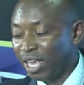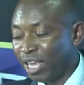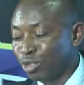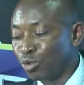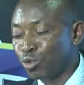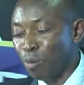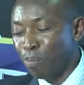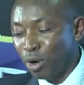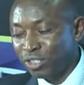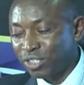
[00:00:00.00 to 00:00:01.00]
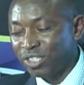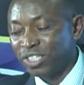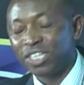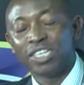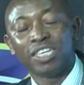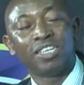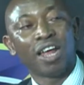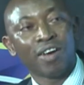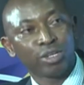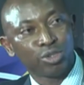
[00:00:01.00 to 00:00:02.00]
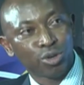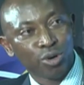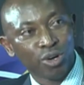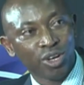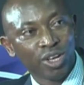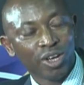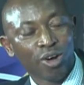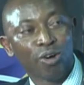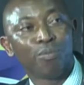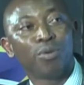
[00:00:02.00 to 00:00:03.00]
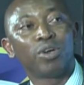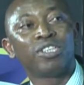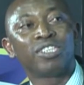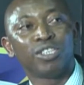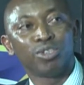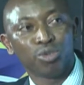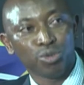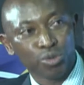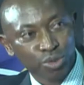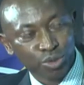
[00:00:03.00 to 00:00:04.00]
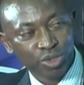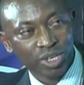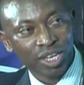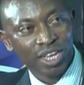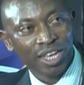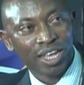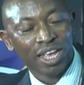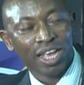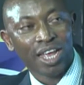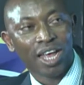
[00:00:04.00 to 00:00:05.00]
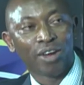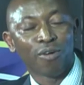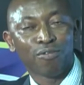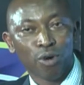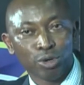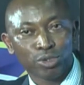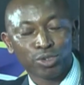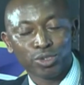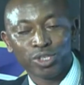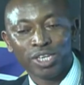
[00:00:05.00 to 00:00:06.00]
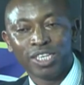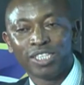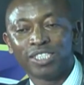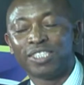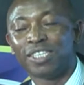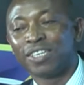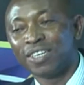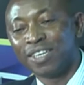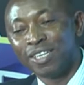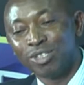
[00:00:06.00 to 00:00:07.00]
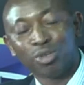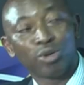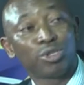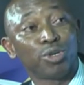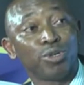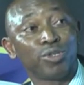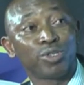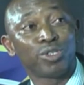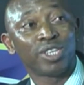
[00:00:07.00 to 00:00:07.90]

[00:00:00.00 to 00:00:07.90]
to support the director on policy issues, and of course take instructions